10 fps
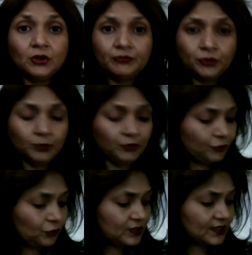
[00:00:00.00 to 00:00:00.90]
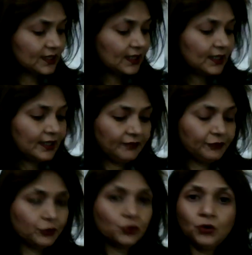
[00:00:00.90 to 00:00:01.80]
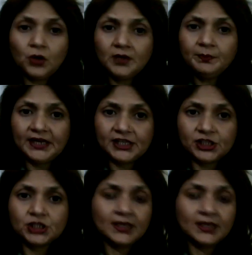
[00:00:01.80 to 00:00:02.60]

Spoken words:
of homophones. If you go on page